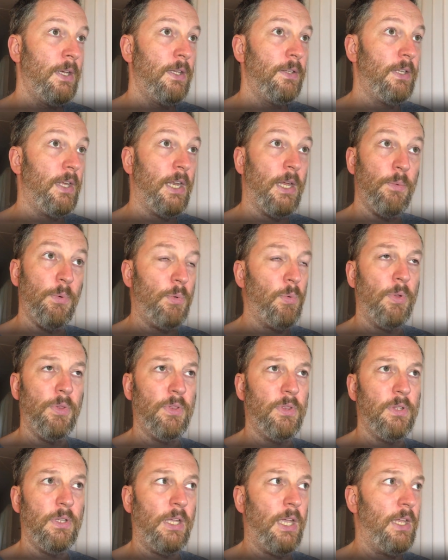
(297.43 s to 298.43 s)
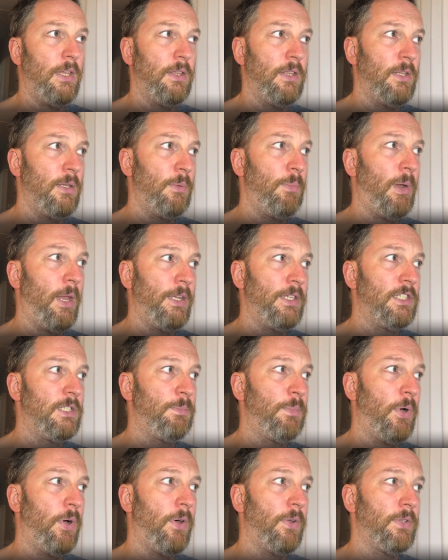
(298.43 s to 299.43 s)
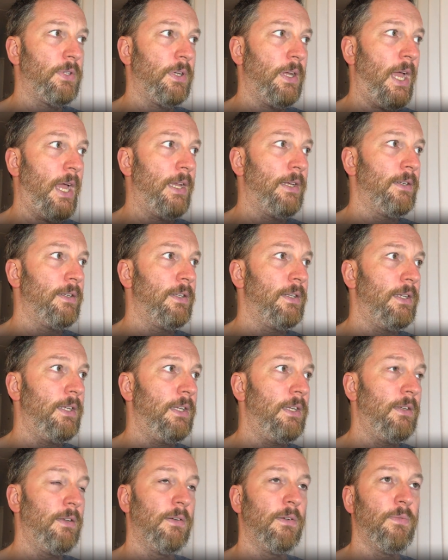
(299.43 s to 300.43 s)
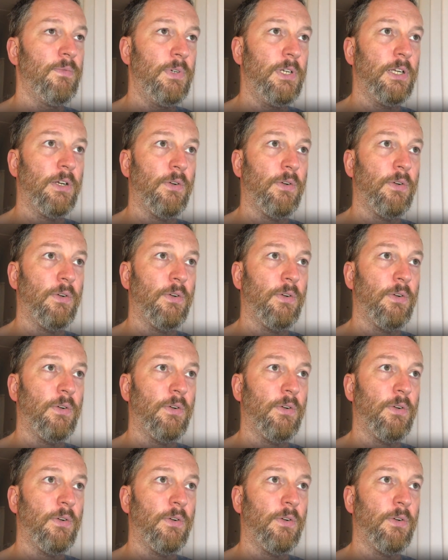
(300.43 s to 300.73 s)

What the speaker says: Then I would want, again, the blind spot and the rear